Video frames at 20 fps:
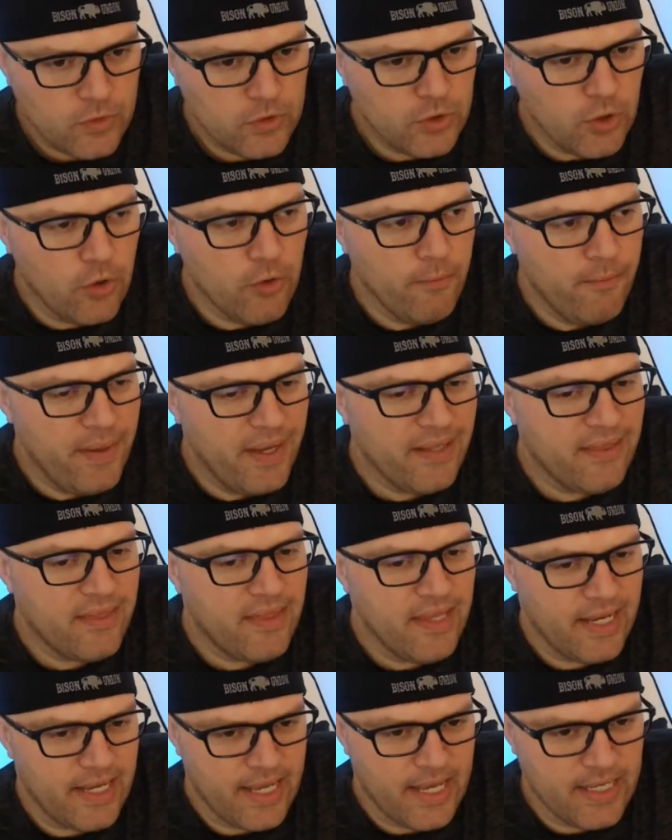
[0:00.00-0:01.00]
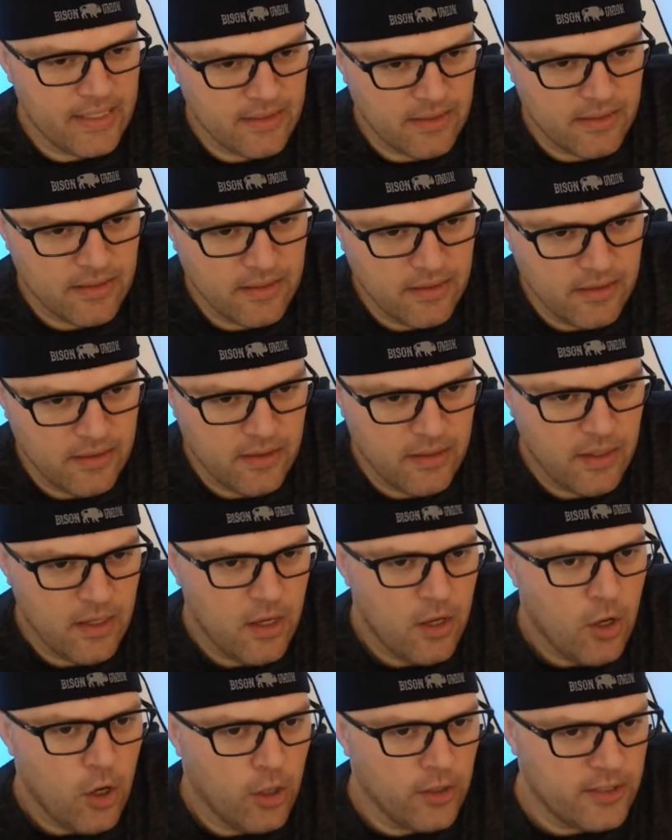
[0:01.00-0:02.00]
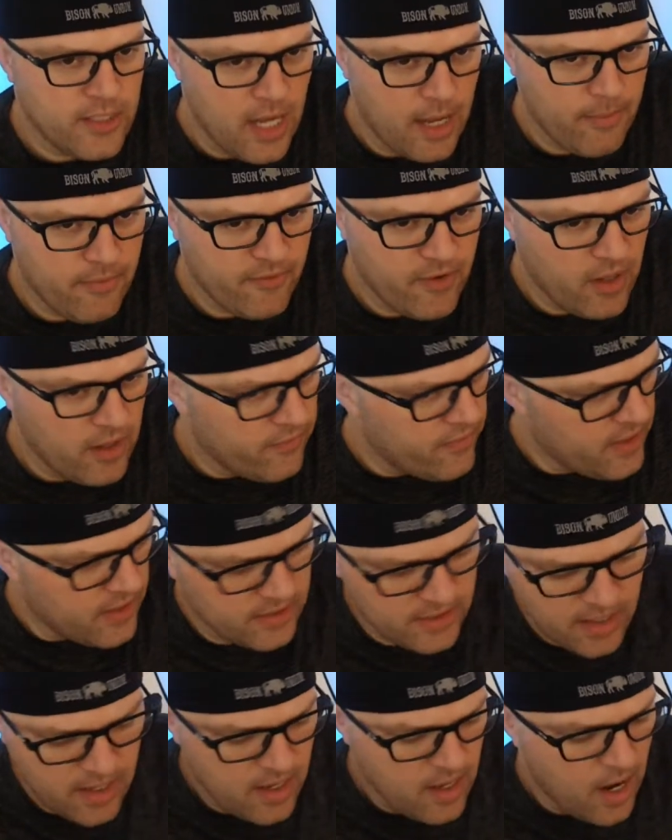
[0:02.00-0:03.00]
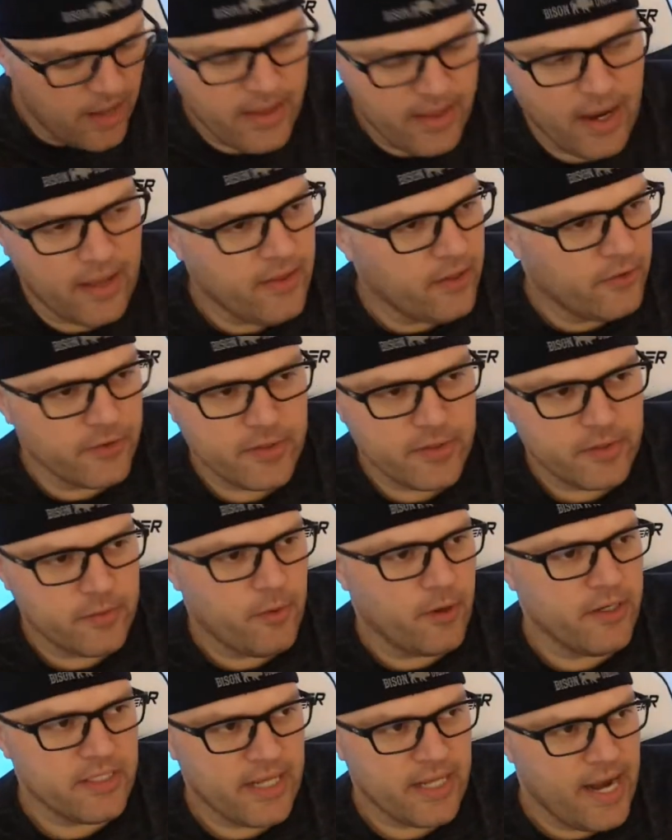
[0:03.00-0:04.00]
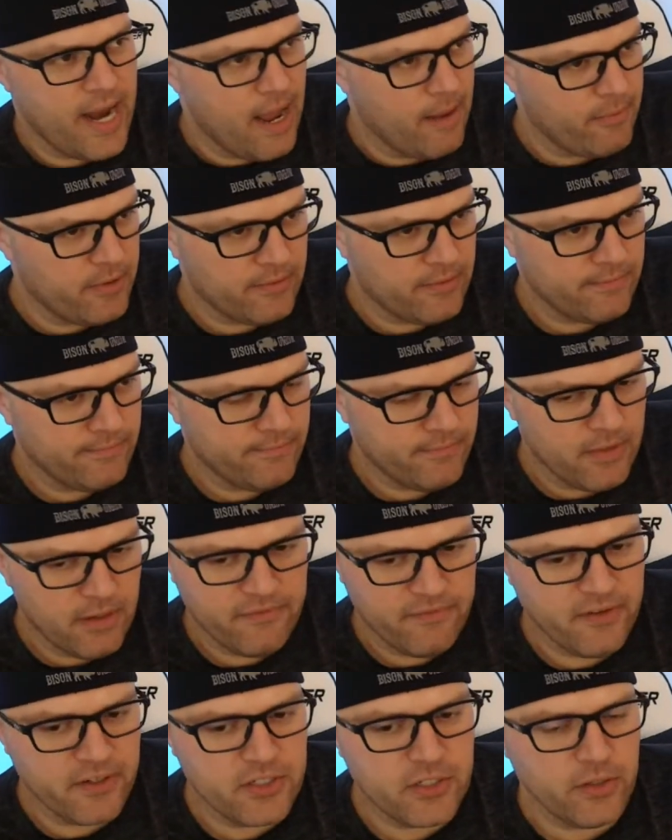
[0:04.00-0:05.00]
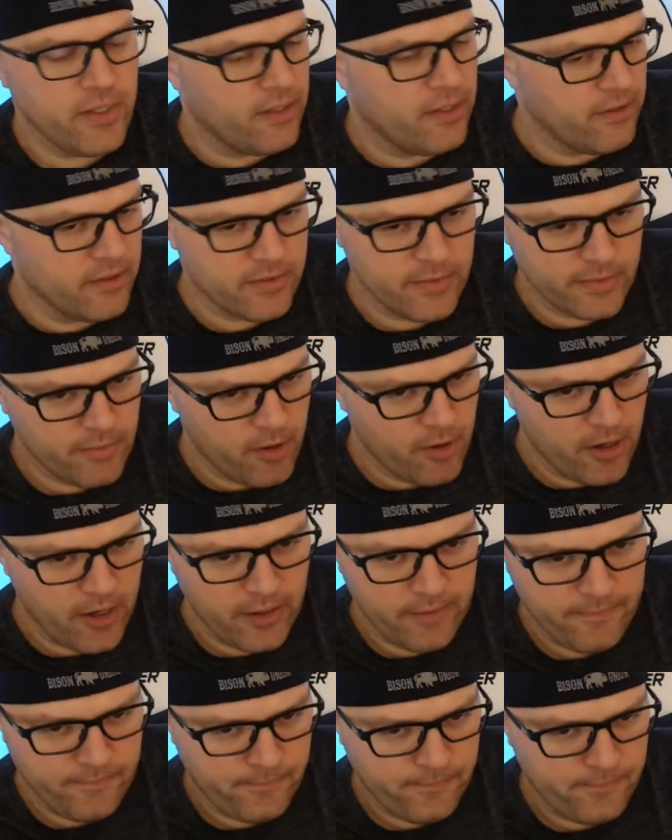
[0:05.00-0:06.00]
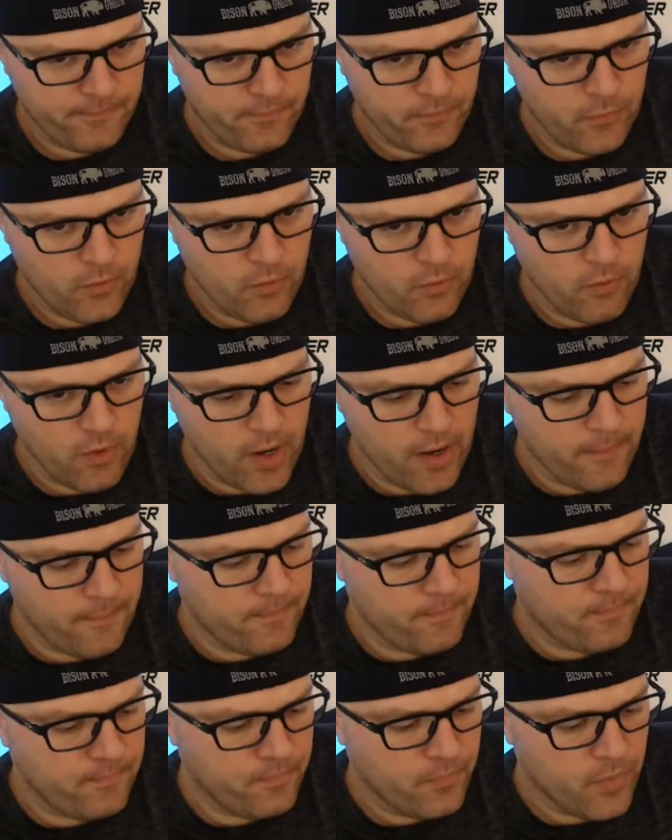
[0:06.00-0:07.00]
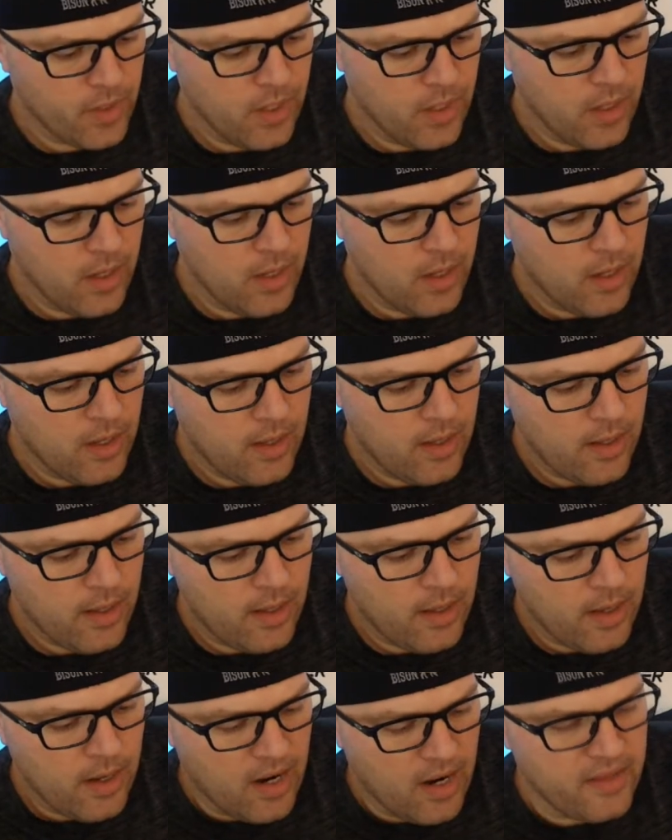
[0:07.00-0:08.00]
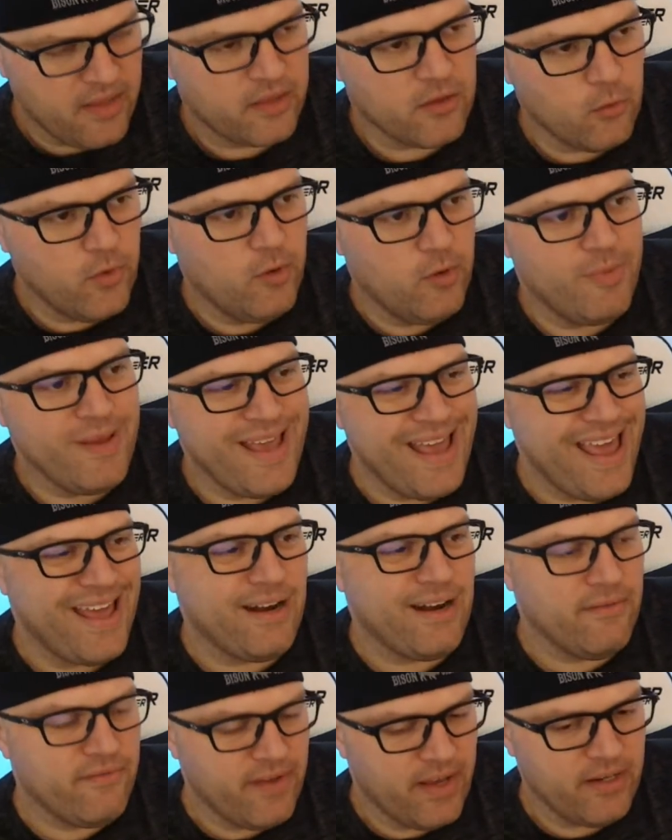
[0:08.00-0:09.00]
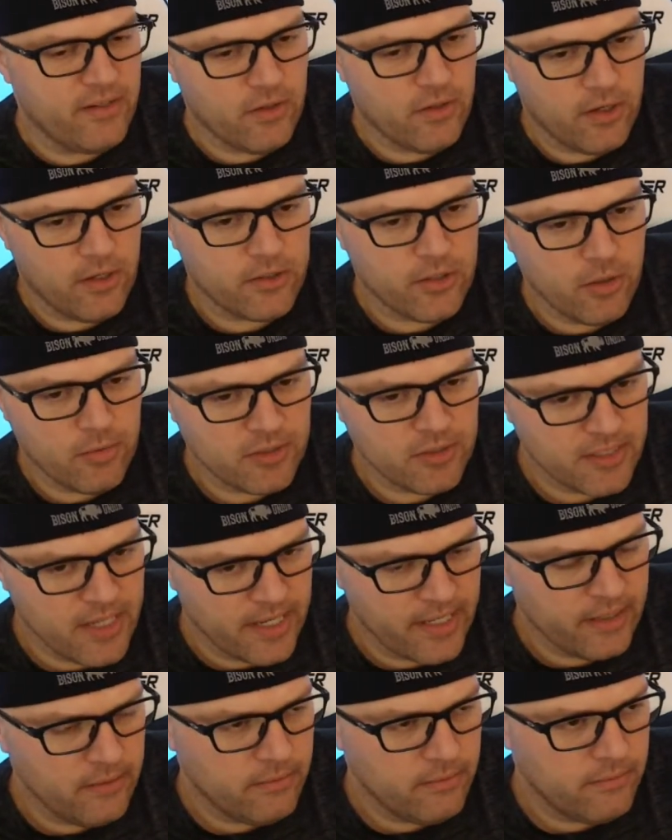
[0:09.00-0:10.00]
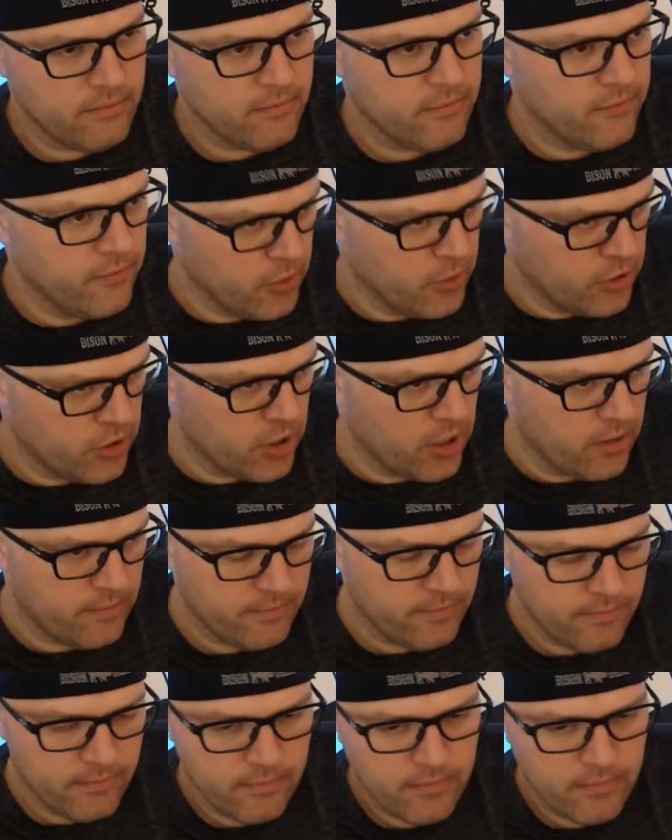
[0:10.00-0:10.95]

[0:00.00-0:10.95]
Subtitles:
So the big thing is, on top of all of this, I think Christmas party is going to happen. Officially Christmas party, right? I think there will be an event on October 2nd, for sure.